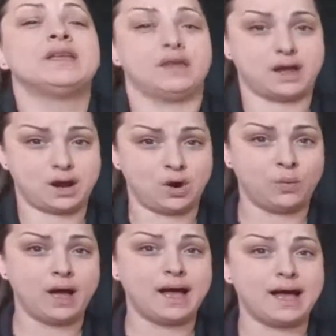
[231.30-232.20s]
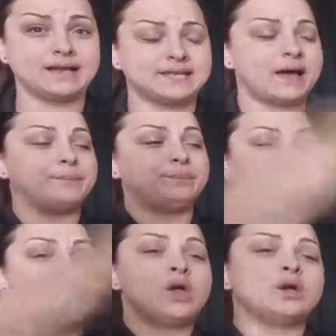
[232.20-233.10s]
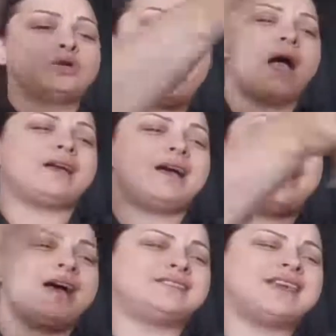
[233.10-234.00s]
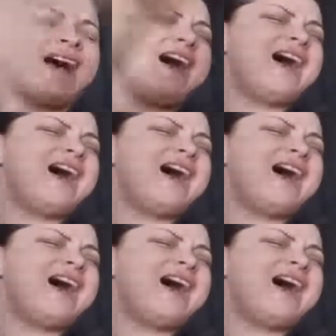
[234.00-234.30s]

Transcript: there was a crocodile.